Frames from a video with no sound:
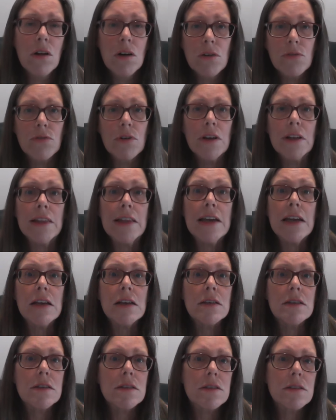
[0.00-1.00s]

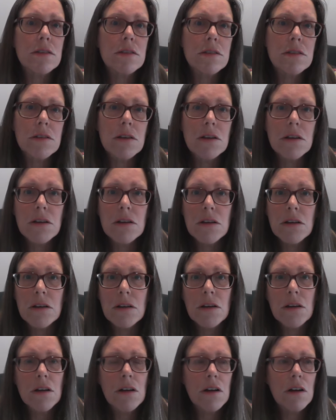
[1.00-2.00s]
release,
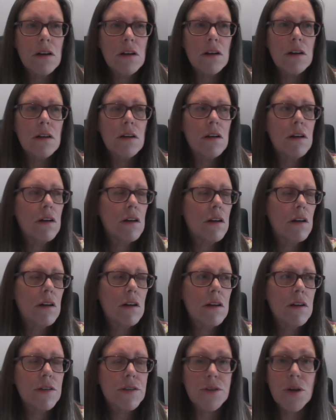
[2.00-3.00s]

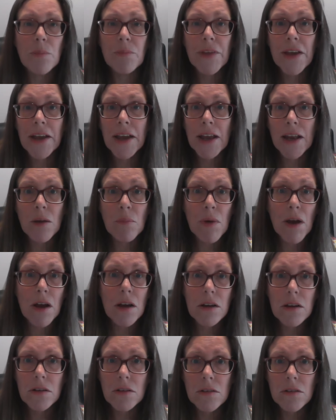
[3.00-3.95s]
stop thinking about it?